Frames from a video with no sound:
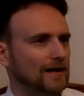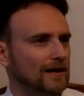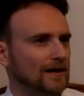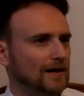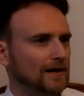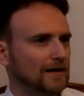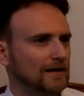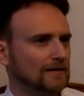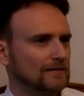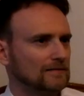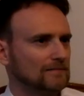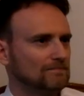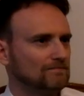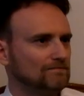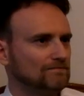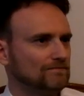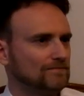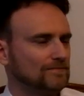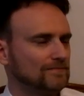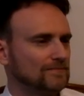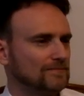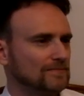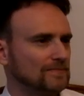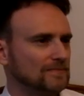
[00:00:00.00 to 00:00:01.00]
And
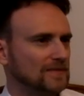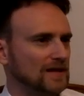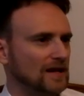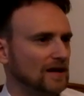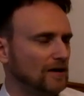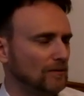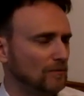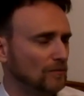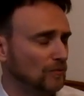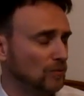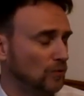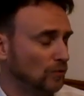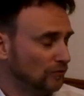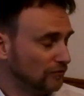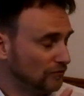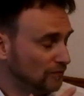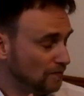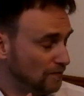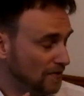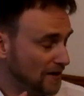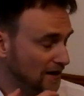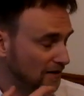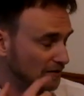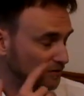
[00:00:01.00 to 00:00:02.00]
then I
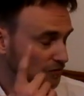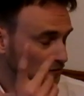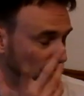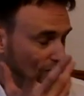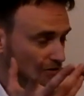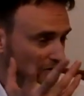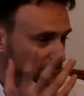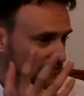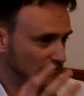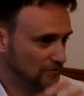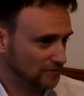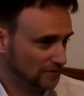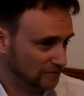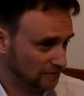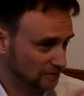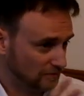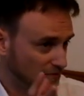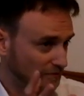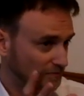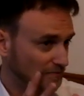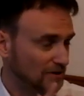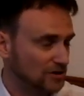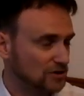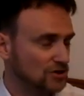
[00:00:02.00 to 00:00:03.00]
moved back to Austria
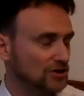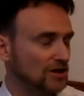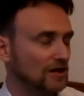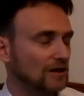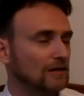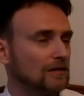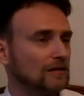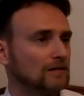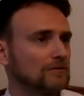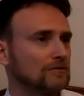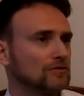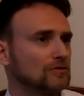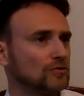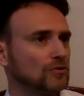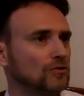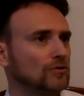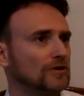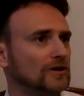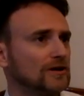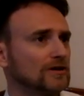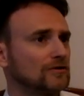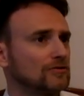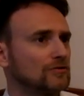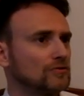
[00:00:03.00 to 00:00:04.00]
with my channel,
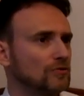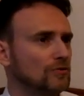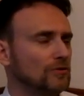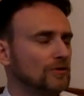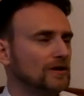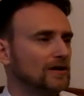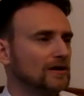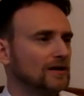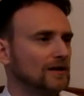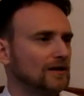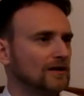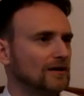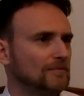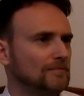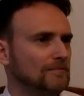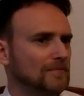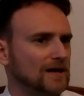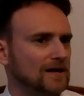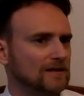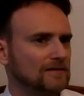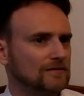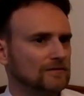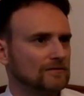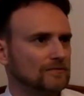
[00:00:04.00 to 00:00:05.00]
growing and growing. And I
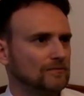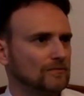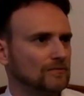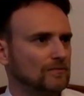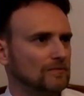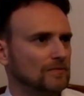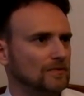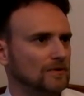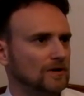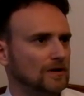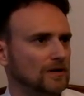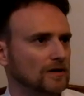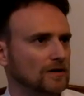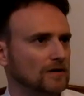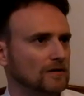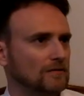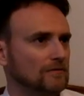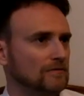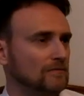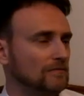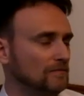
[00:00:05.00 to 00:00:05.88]
met uh,